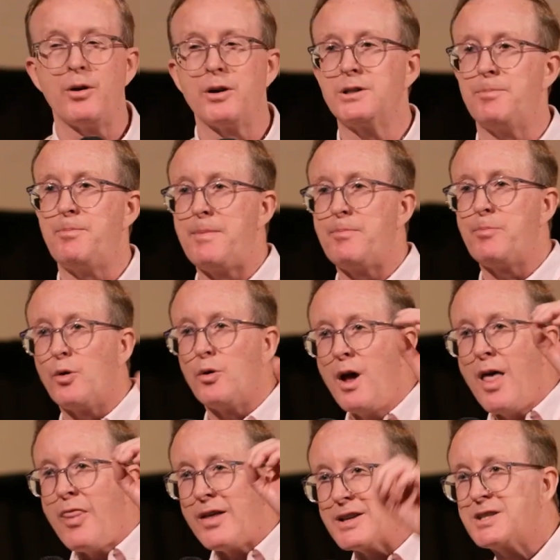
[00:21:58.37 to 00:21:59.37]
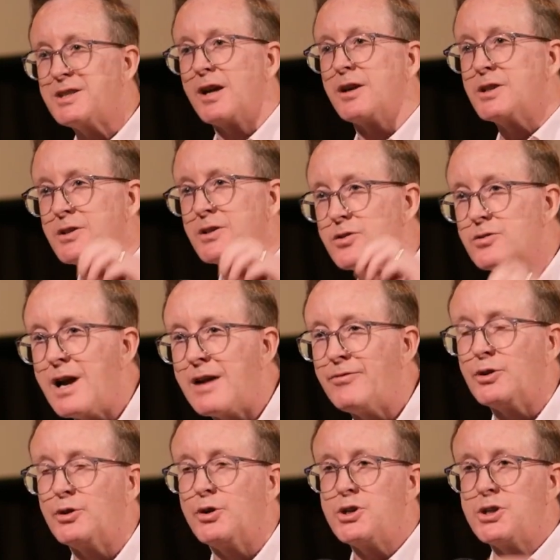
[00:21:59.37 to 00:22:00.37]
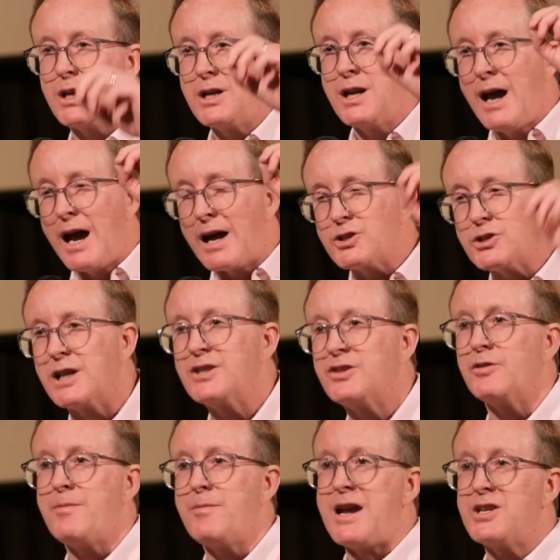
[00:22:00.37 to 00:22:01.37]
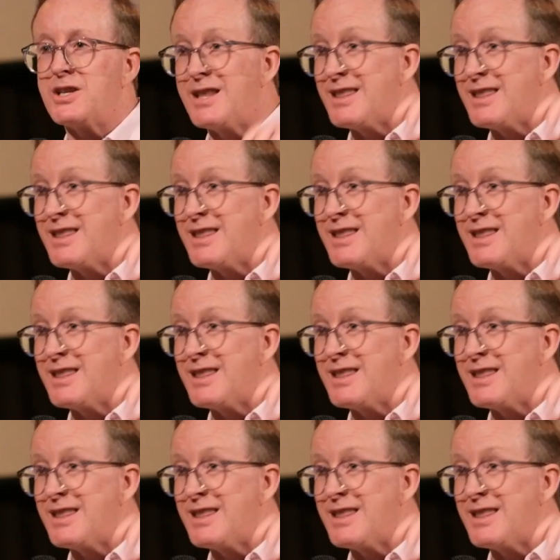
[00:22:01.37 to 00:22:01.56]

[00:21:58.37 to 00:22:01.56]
to people that started a revolution, a transformation.